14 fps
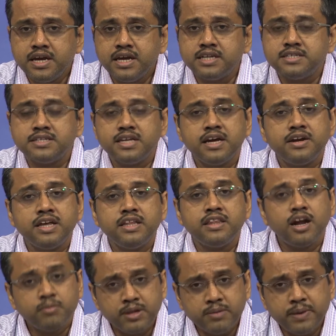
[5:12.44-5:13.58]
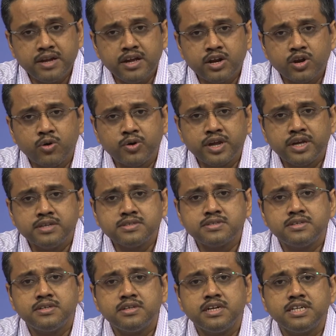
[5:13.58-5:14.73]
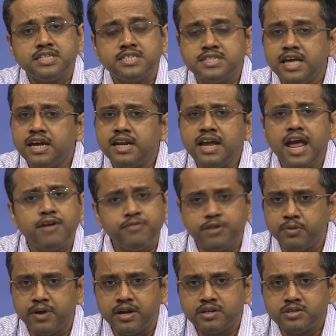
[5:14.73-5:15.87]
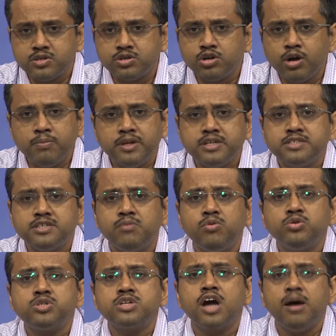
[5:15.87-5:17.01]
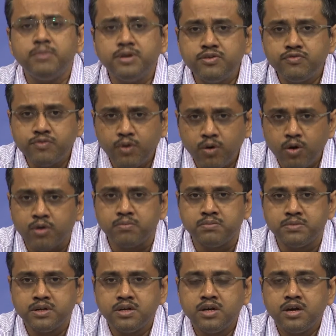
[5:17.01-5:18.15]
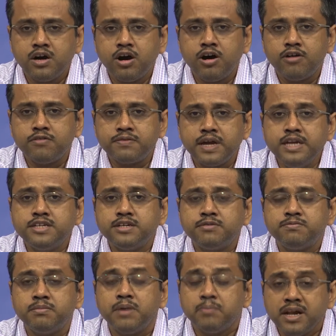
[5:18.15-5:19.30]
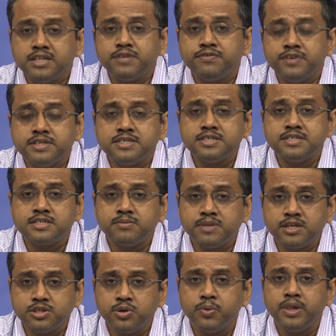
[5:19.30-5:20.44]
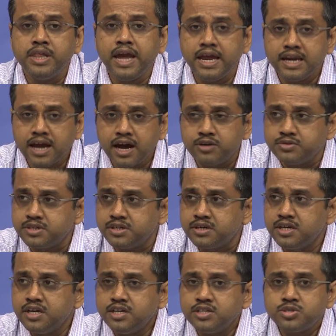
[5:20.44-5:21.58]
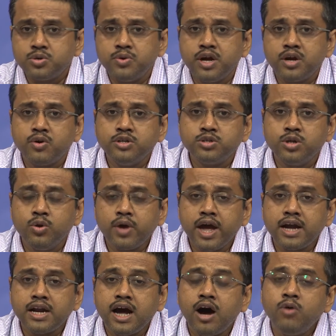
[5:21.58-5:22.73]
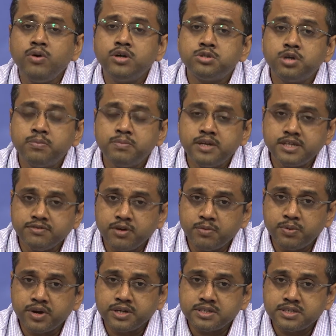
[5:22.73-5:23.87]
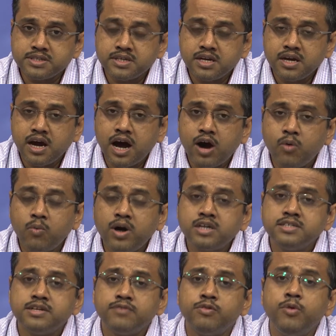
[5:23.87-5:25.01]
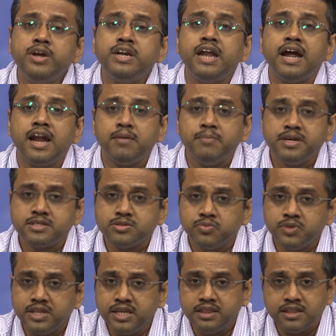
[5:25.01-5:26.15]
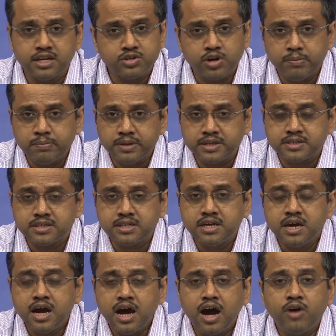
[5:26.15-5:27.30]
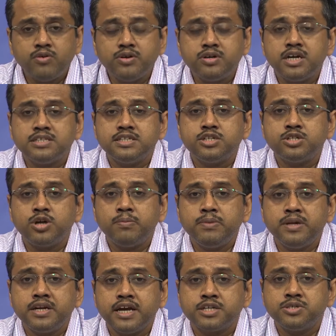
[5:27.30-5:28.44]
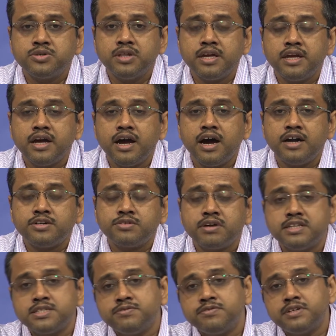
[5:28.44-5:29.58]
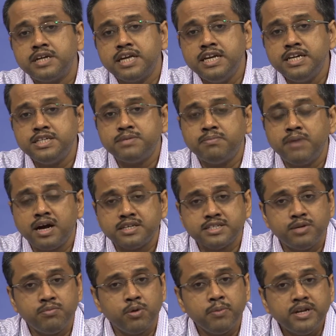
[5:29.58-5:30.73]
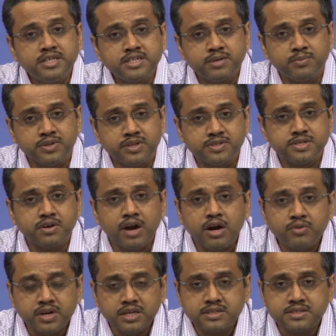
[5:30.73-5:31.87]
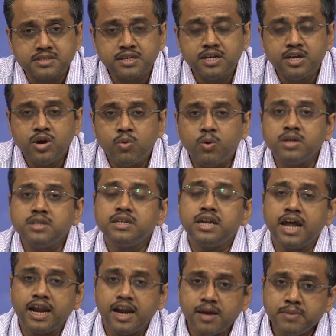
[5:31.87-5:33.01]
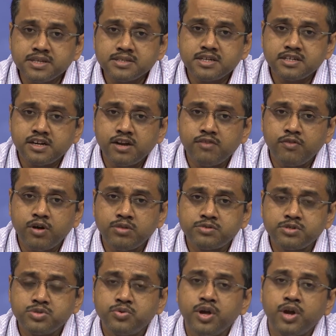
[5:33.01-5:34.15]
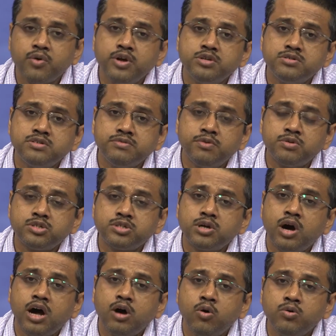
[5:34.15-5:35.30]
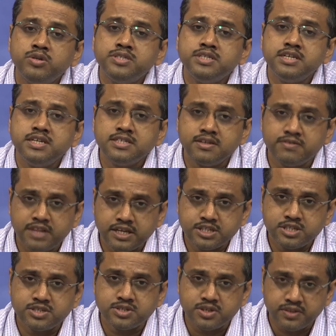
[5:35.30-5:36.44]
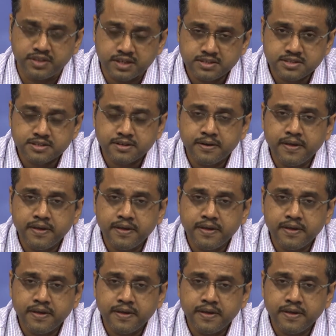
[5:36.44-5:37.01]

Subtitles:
it is there in thermal barrier coatings, It is there everywhere. So droplet is the most common form of multi-phase system that you will encounter. So we are going to look at how a droplet evaporates, what is the fluid dynamics within the droplet, how does a droplet actually transfer heat, mass and momentum with the surroundings, what are the dynamics that are involved. So we are going to devote a whole series of lectures on this.